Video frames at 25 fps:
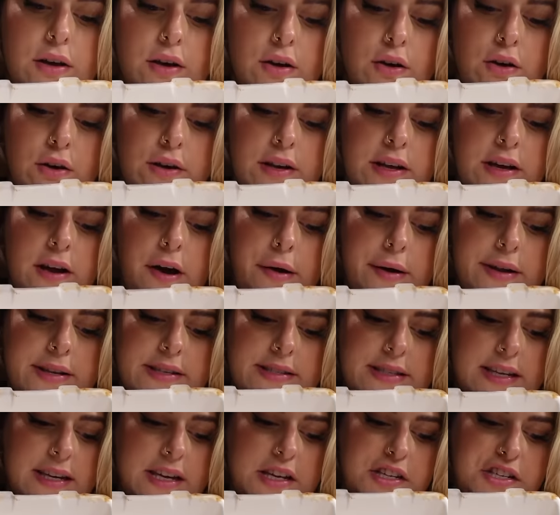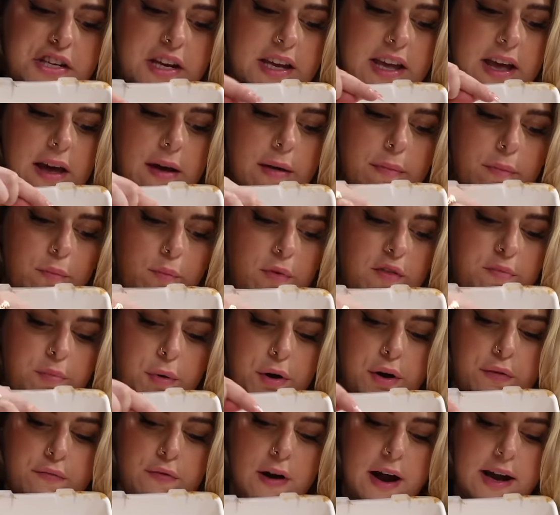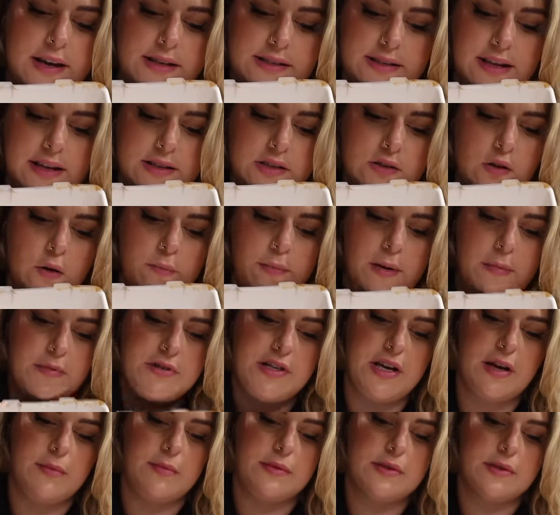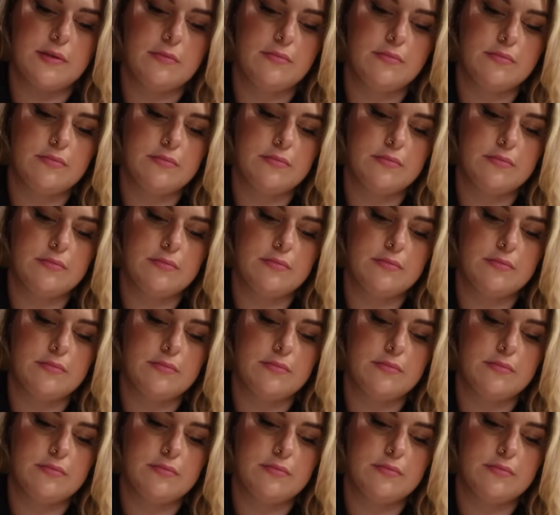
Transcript: Honey-coated sticky chicken with boiled rice and salt and pepper chips.